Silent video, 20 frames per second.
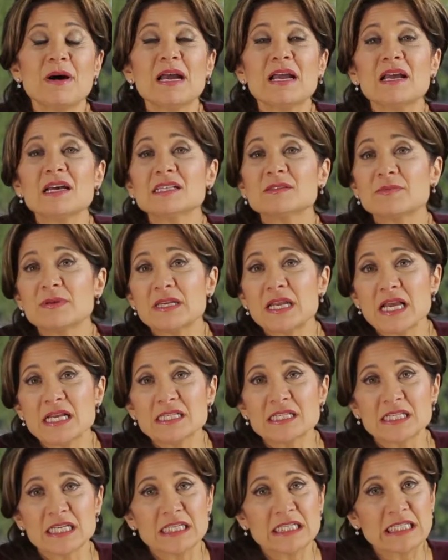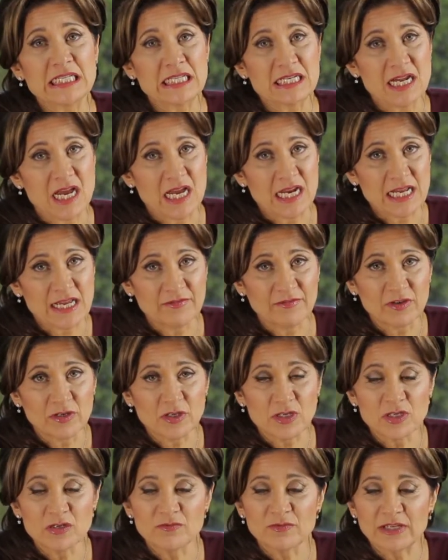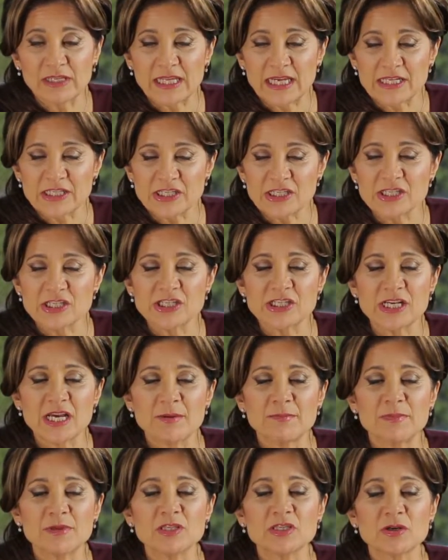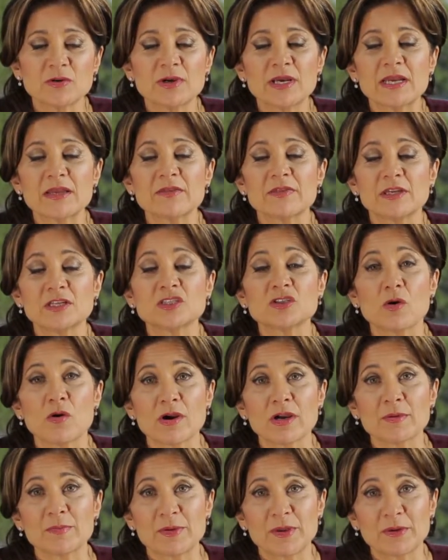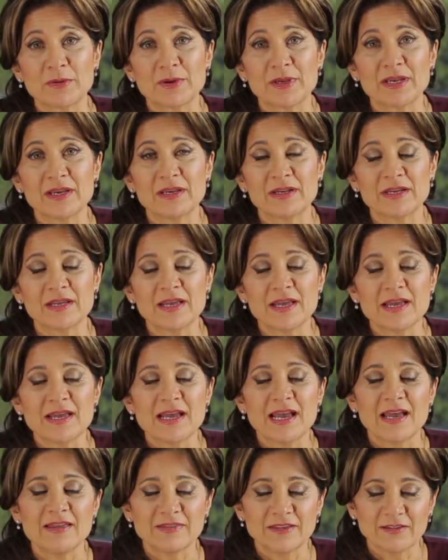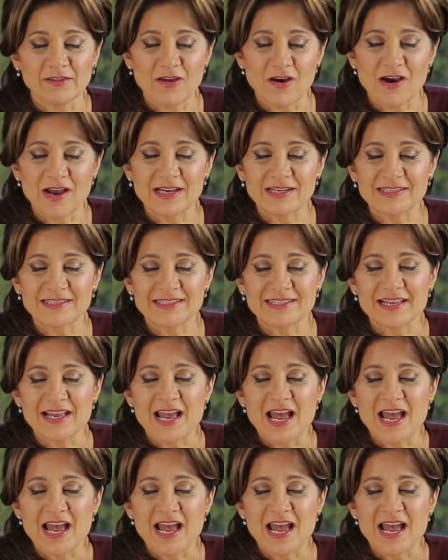my husband and son did not have a good relationship during the dark period and the lies.